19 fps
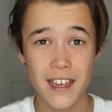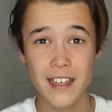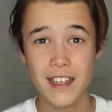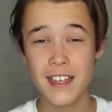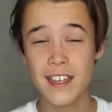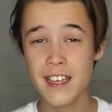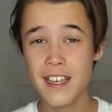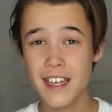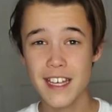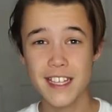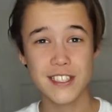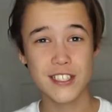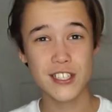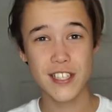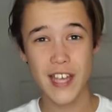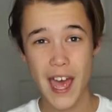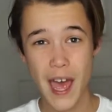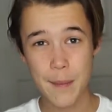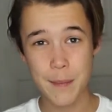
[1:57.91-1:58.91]
it. It's
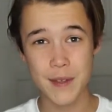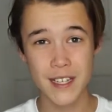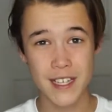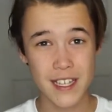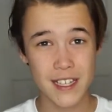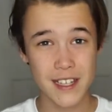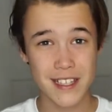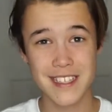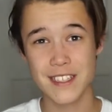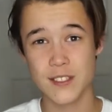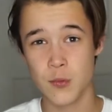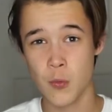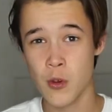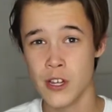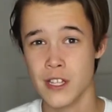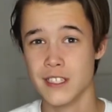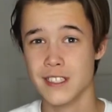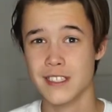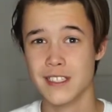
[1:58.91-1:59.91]
just happened at least
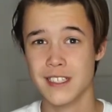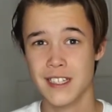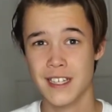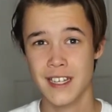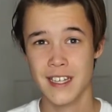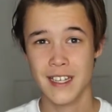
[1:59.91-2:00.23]
once.